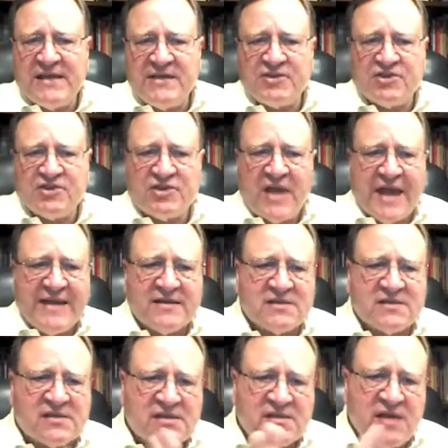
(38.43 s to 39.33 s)
each take
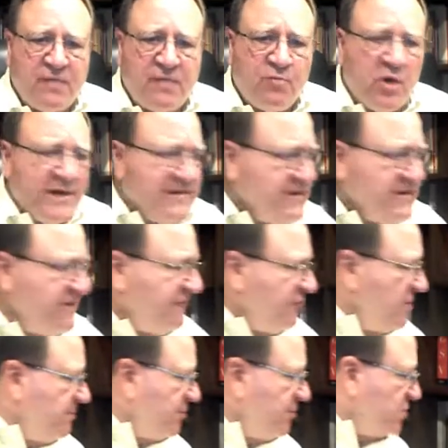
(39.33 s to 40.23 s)
somewhat
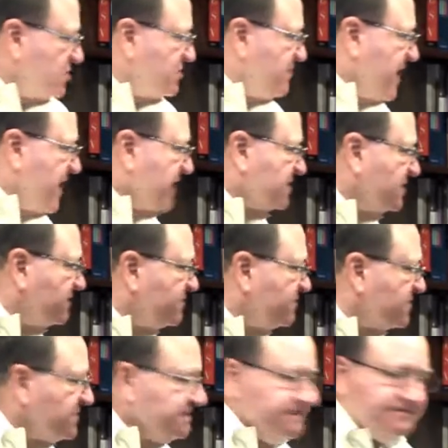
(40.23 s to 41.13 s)
different
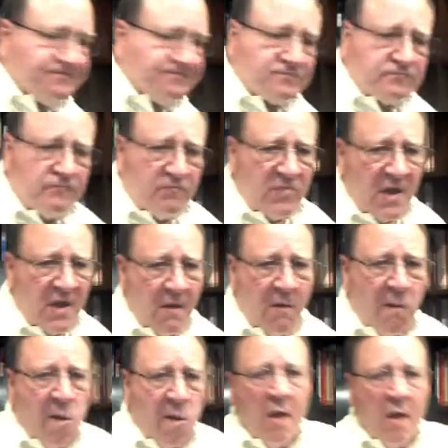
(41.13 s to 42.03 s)
perspectives
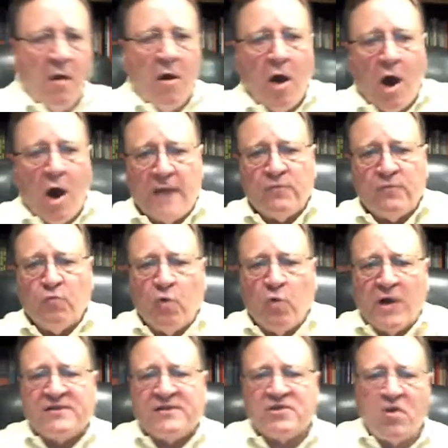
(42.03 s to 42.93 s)
on
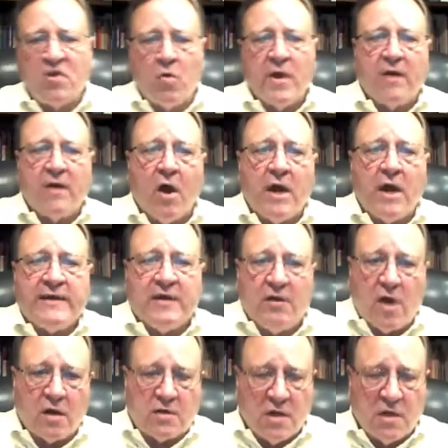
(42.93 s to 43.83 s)
what is going on in
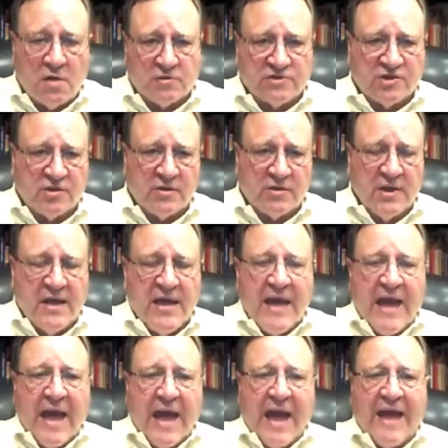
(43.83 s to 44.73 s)
our culture
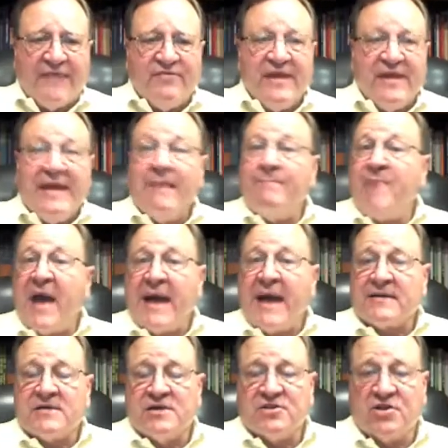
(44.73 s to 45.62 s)
and the
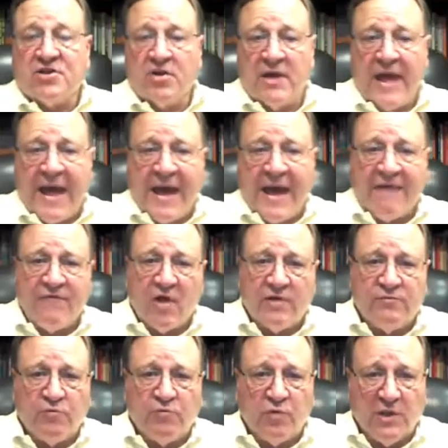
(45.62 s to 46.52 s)
impact it's going to have
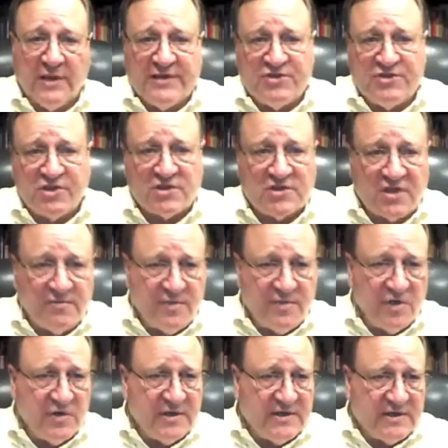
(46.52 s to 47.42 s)
on religious
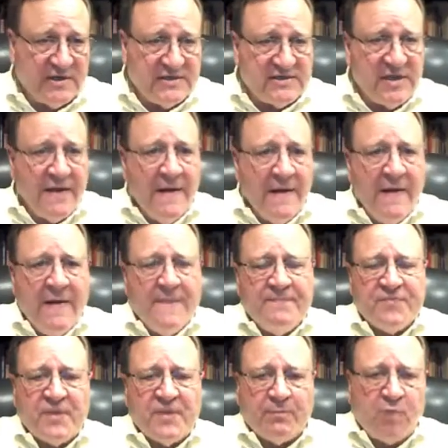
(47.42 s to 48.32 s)
communities.
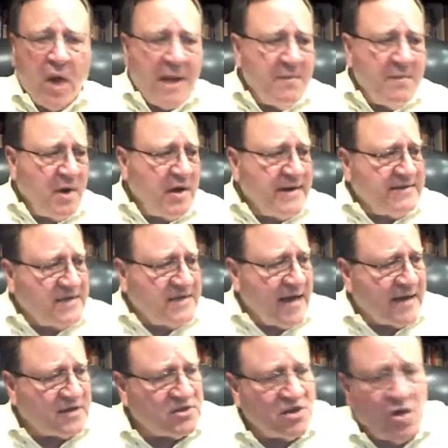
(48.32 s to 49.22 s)
The primary
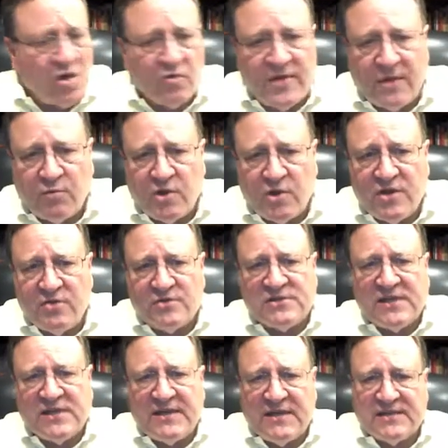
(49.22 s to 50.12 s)
text, though, that we're
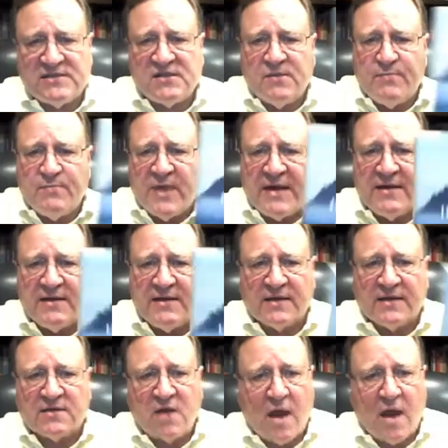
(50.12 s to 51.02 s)
using is the
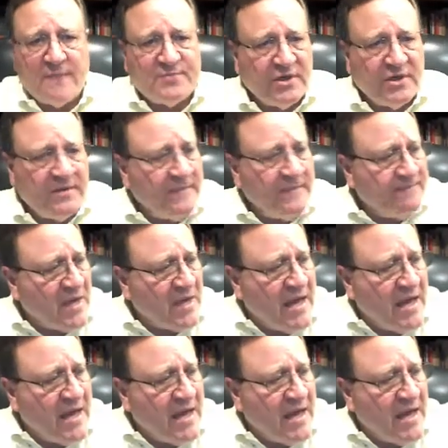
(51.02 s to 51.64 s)
Benedict option.